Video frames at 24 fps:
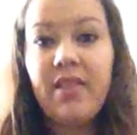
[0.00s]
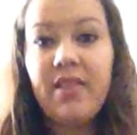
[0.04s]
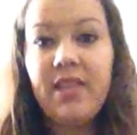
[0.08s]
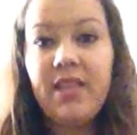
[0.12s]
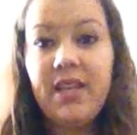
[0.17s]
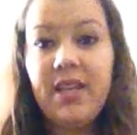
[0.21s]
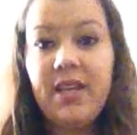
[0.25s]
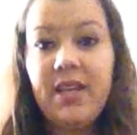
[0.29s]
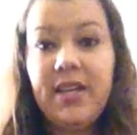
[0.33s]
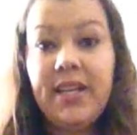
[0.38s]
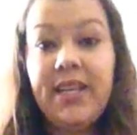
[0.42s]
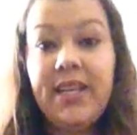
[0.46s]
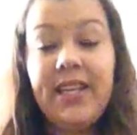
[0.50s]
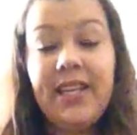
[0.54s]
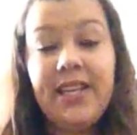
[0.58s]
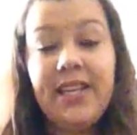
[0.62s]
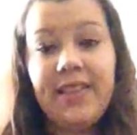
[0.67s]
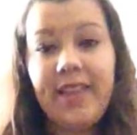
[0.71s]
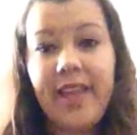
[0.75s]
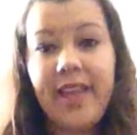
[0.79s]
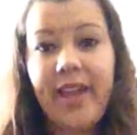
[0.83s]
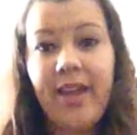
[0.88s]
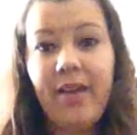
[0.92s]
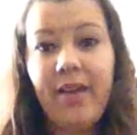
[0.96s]
the
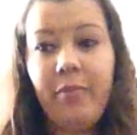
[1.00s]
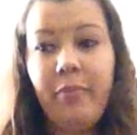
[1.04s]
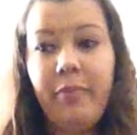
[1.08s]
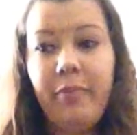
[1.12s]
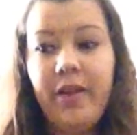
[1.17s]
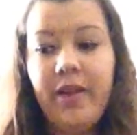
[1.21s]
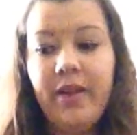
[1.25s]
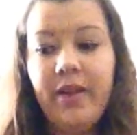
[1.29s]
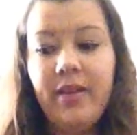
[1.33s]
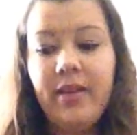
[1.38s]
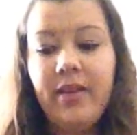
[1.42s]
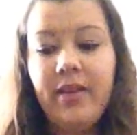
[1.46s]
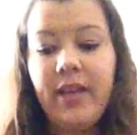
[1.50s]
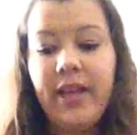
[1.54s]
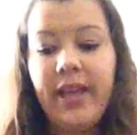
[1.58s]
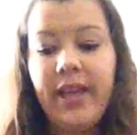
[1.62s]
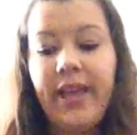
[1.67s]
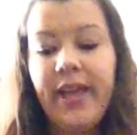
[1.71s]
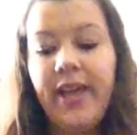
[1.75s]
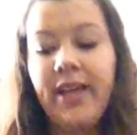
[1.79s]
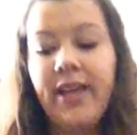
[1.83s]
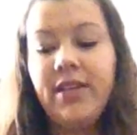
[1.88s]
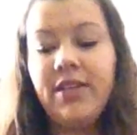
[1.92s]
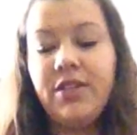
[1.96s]
heat lamp
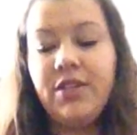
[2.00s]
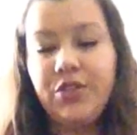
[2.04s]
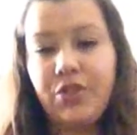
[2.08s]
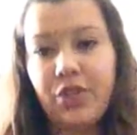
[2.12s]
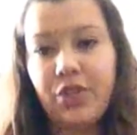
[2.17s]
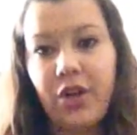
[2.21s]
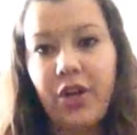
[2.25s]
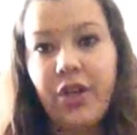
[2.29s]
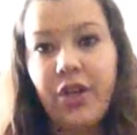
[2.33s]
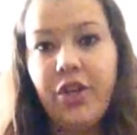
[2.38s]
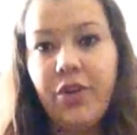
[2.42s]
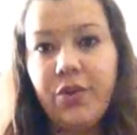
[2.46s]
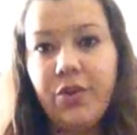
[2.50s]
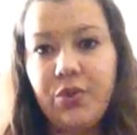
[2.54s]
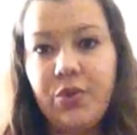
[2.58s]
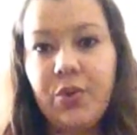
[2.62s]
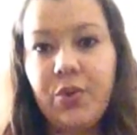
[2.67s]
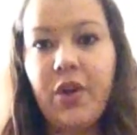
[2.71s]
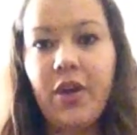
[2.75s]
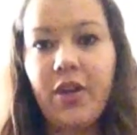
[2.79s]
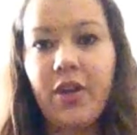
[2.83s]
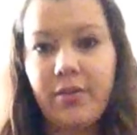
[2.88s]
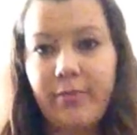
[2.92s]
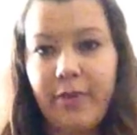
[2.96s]
and start,
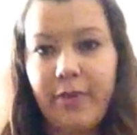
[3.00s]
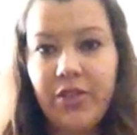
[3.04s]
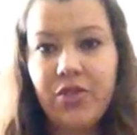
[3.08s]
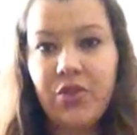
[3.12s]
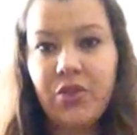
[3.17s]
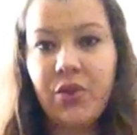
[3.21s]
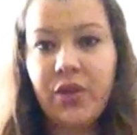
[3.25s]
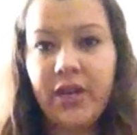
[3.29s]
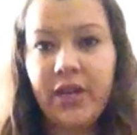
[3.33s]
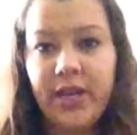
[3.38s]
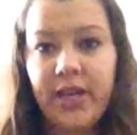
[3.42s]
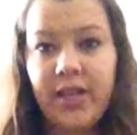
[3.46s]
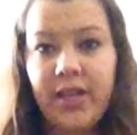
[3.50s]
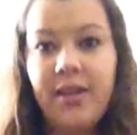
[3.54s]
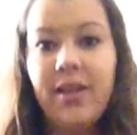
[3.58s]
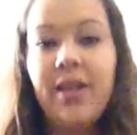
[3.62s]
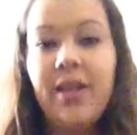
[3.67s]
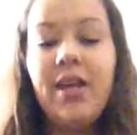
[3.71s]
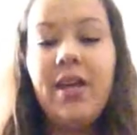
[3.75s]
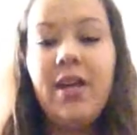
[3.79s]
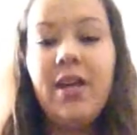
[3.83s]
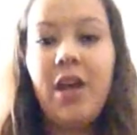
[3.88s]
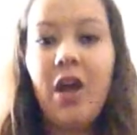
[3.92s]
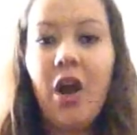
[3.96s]
doing all the measuring and
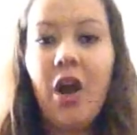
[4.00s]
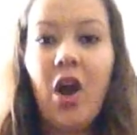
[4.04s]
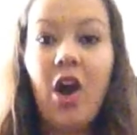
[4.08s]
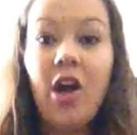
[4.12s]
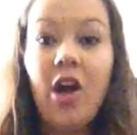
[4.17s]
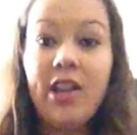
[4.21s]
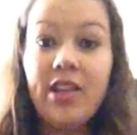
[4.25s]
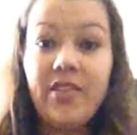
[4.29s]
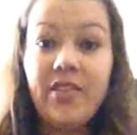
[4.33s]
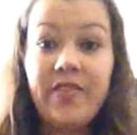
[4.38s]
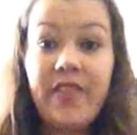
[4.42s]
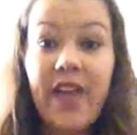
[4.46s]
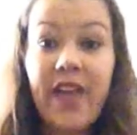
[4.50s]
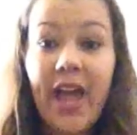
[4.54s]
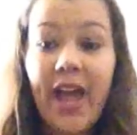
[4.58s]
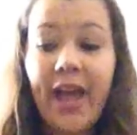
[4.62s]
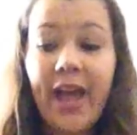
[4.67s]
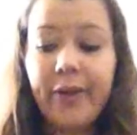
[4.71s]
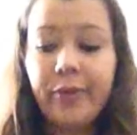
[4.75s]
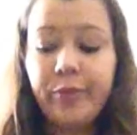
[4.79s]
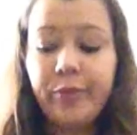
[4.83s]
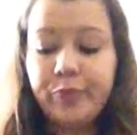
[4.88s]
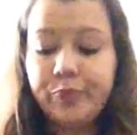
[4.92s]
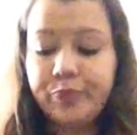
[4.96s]
all of
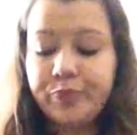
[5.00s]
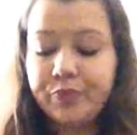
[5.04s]
that.